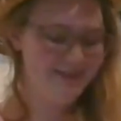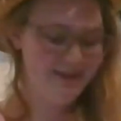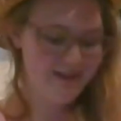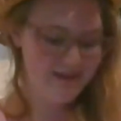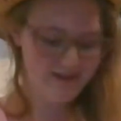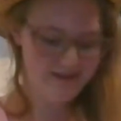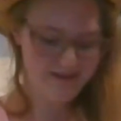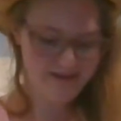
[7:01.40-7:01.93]

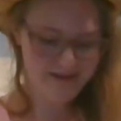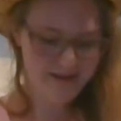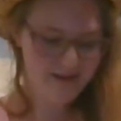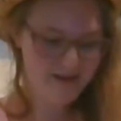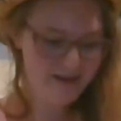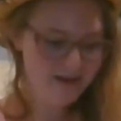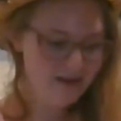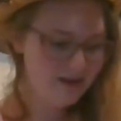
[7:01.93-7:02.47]
yeah.
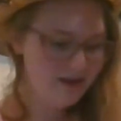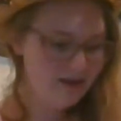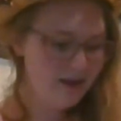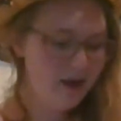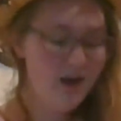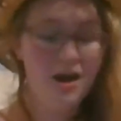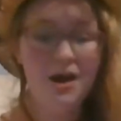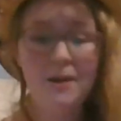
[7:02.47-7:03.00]

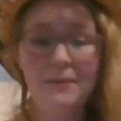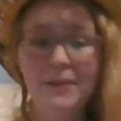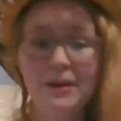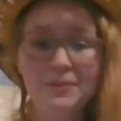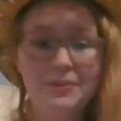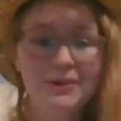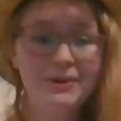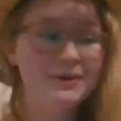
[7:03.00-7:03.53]
I'm
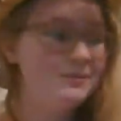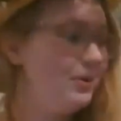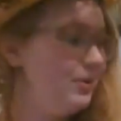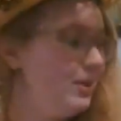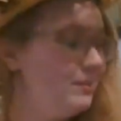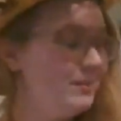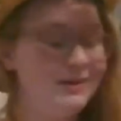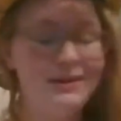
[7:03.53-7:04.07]
gonna pull
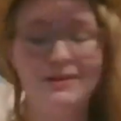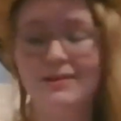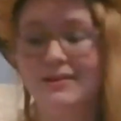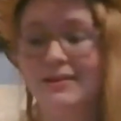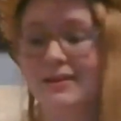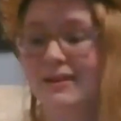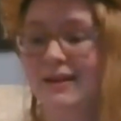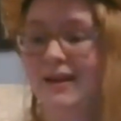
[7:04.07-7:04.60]
up another
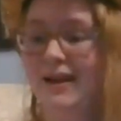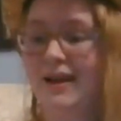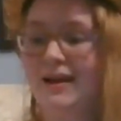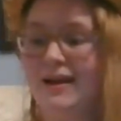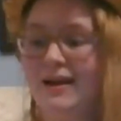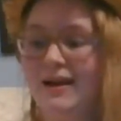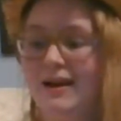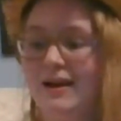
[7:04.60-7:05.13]
thing.
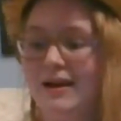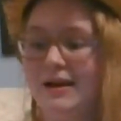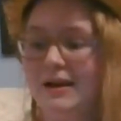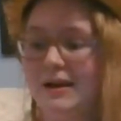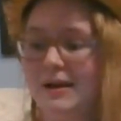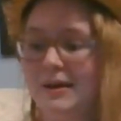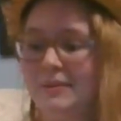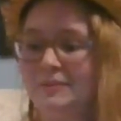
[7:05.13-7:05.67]

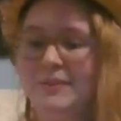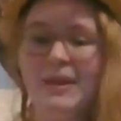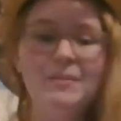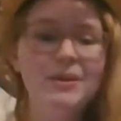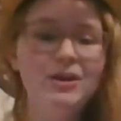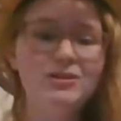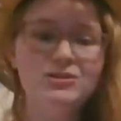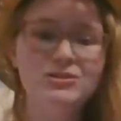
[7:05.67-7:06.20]

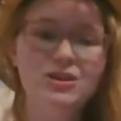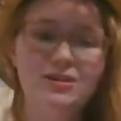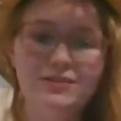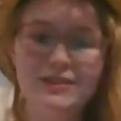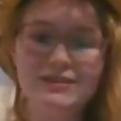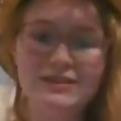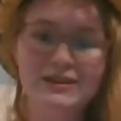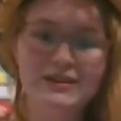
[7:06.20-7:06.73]
Maybe I'll solve
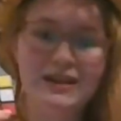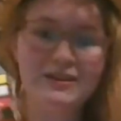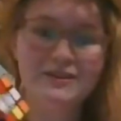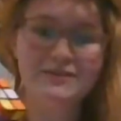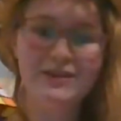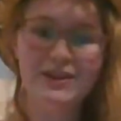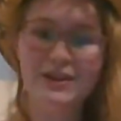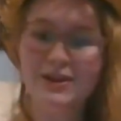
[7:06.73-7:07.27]
this in another
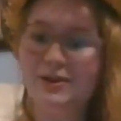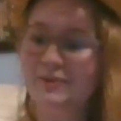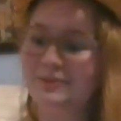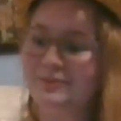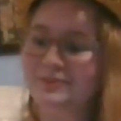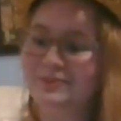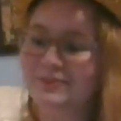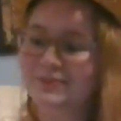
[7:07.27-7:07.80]
video.
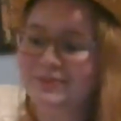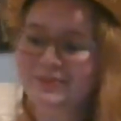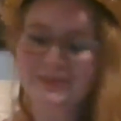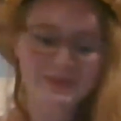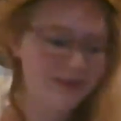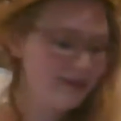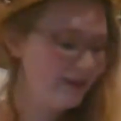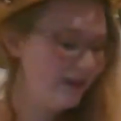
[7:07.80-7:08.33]

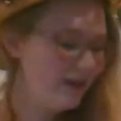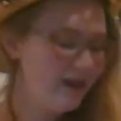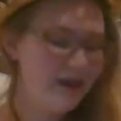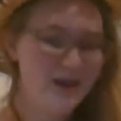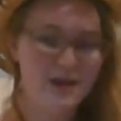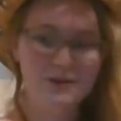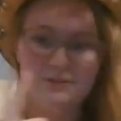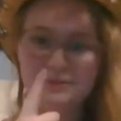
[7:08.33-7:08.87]

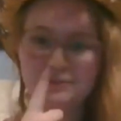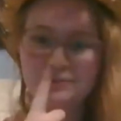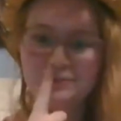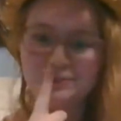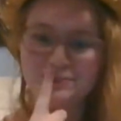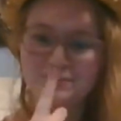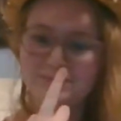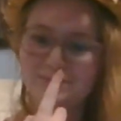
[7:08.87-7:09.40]

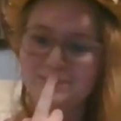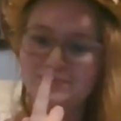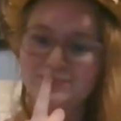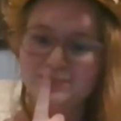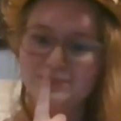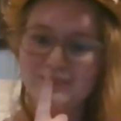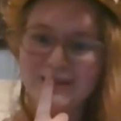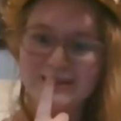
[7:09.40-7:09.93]

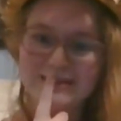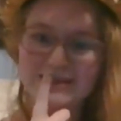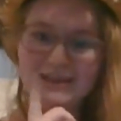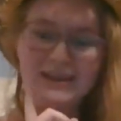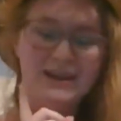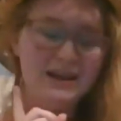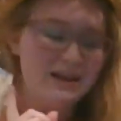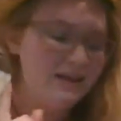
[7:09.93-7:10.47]
Let's see.
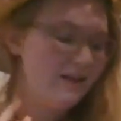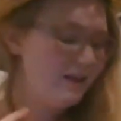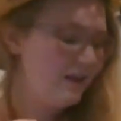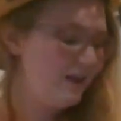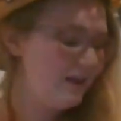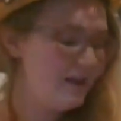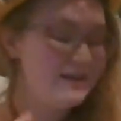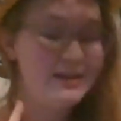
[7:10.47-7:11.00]

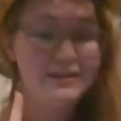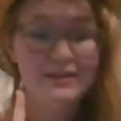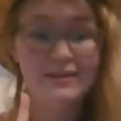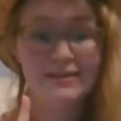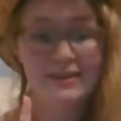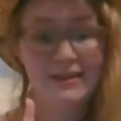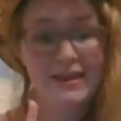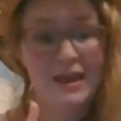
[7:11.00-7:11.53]
Another
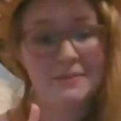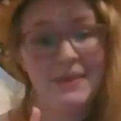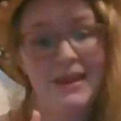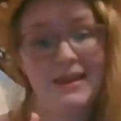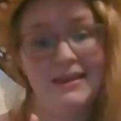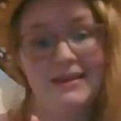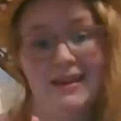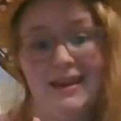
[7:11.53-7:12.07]
thing I
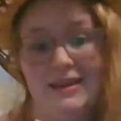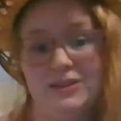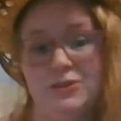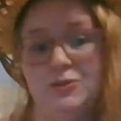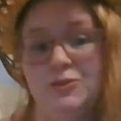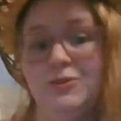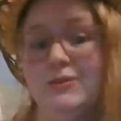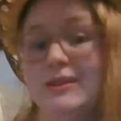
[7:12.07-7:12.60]
made in high
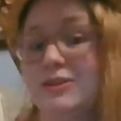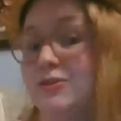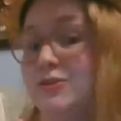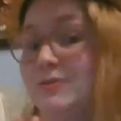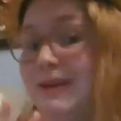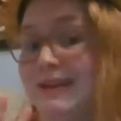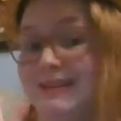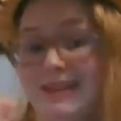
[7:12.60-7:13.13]
school. This was
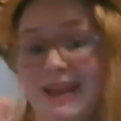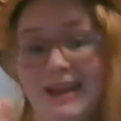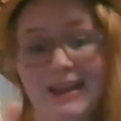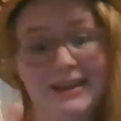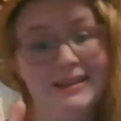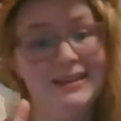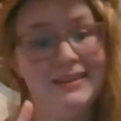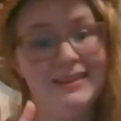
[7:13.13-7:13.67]
my
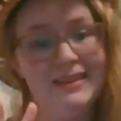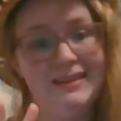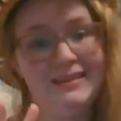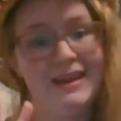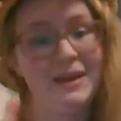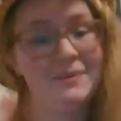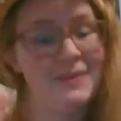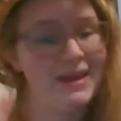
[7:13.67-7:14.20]
second thing that
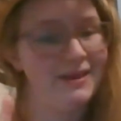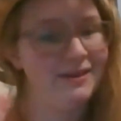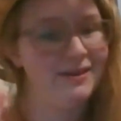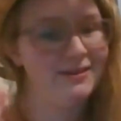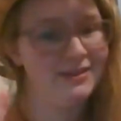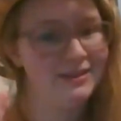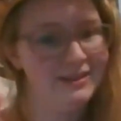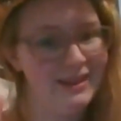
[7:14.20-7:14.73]
I made
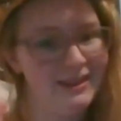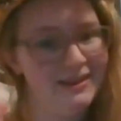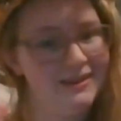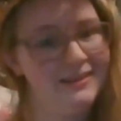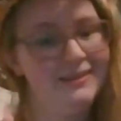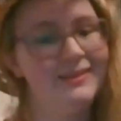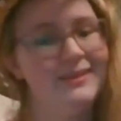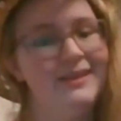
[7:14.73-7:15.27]
on the lathe,
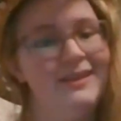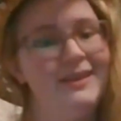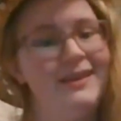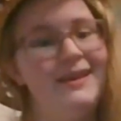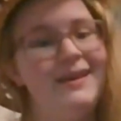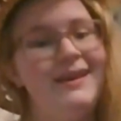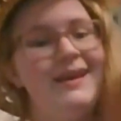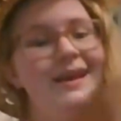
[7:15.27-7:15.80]

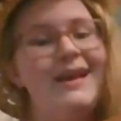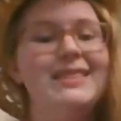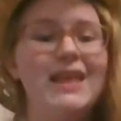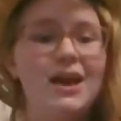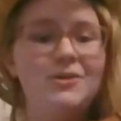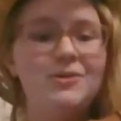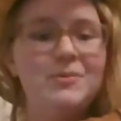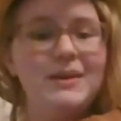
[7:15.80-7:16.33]
and
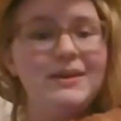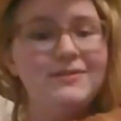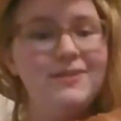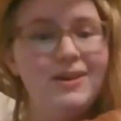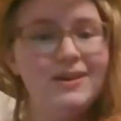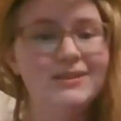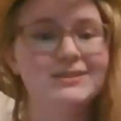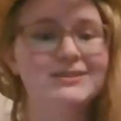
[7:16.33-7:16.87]
that would be a
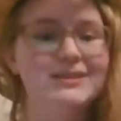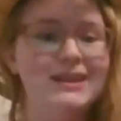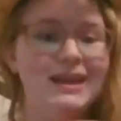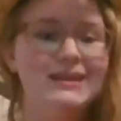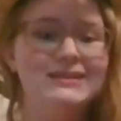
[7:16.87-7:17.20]
vase.